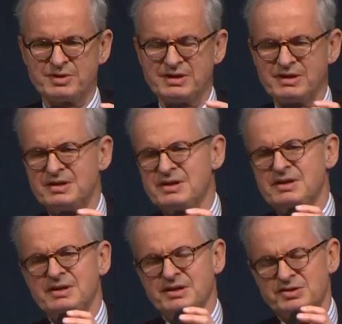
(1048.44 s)
in
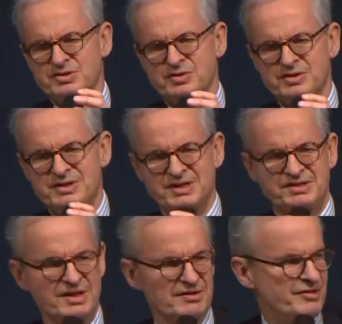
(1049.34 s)
certain
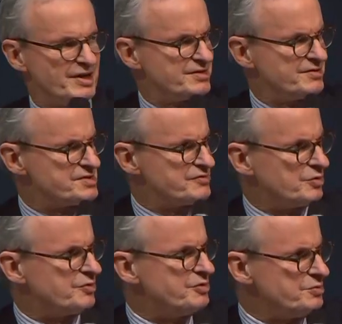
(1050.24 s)
textile factories
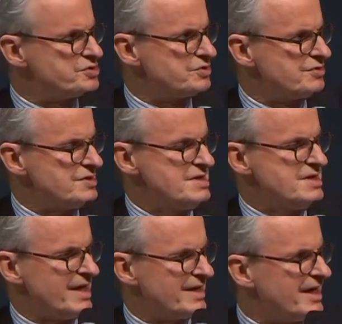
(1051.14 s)
for the future,
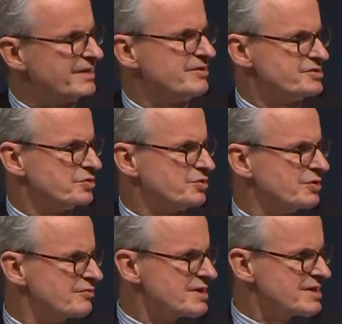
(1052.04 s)
and other sort
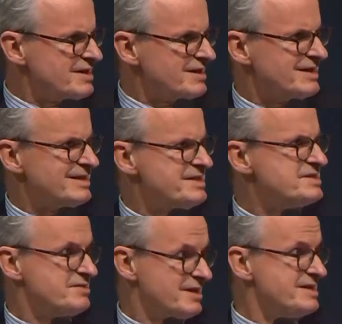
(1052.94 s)
of clean
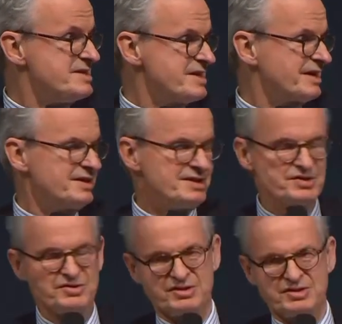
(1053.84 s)
tech
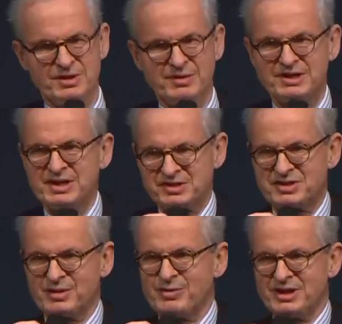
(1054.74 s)
industries. Now, that
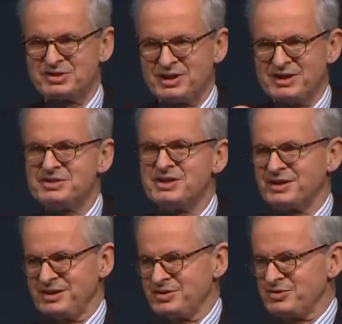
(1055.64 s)
textile one is a clean
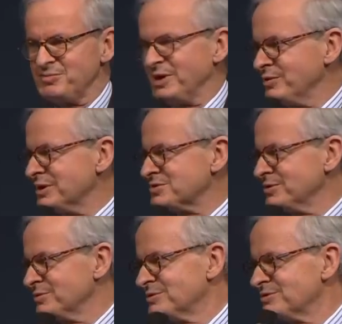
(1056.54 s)
tech industry, by the way, so
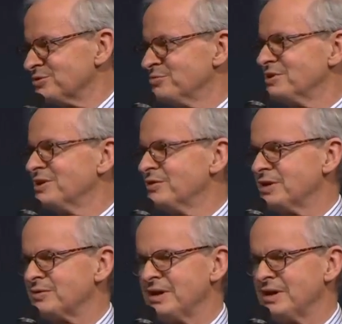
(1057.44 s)
it should be clear on that